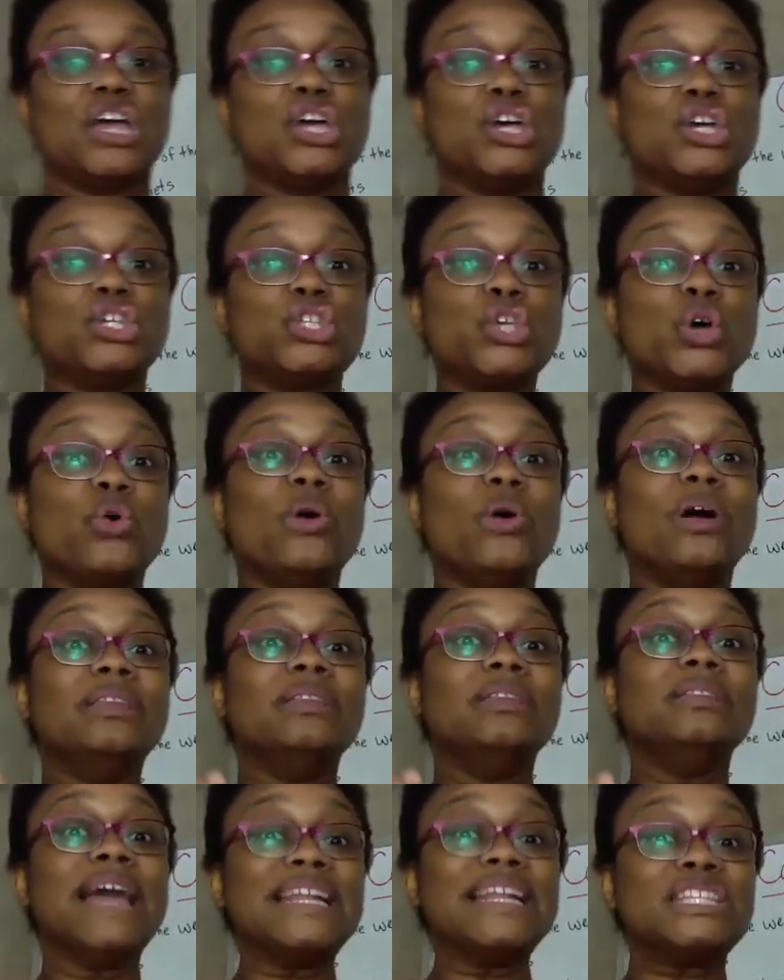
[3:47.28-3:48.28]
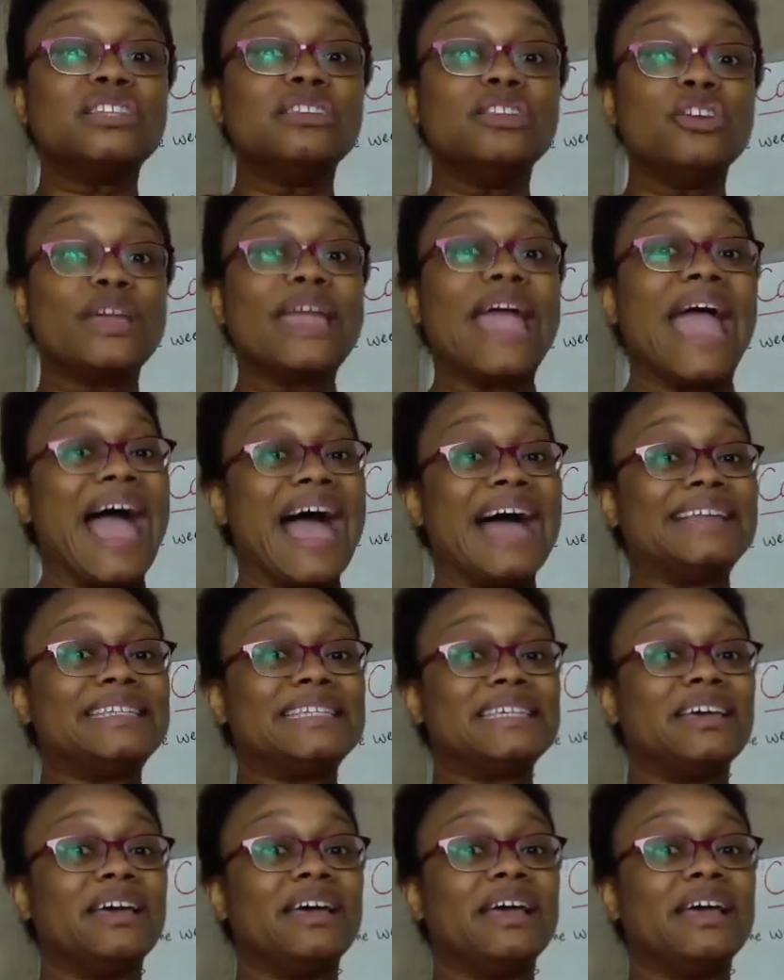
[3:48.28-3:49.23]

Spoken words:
So let's look at